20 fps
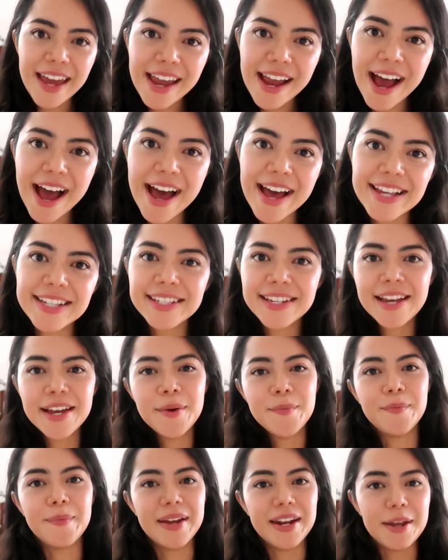Hey guys,
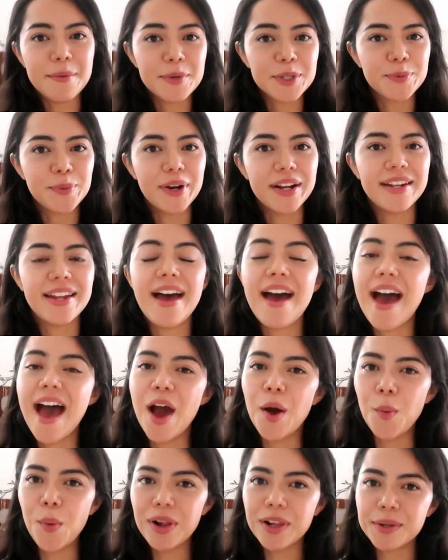my name is Brenda
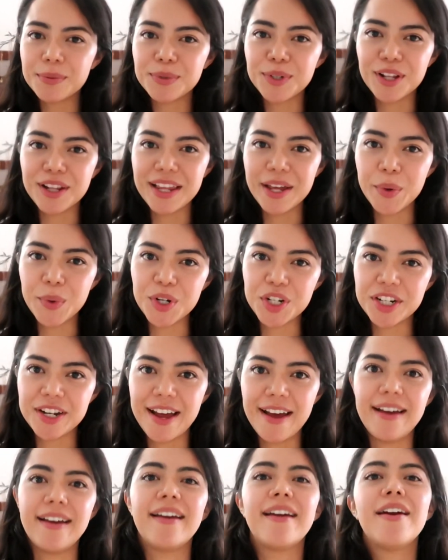and welcome to Language
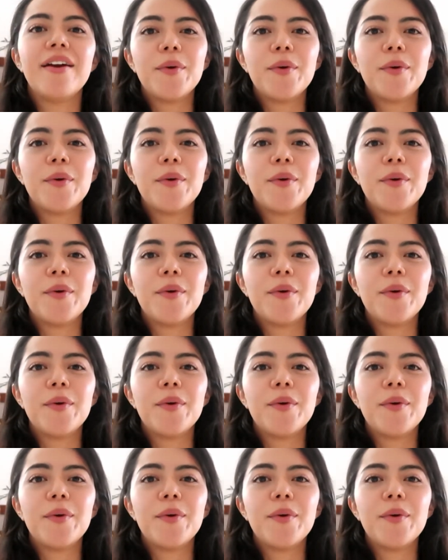Tech,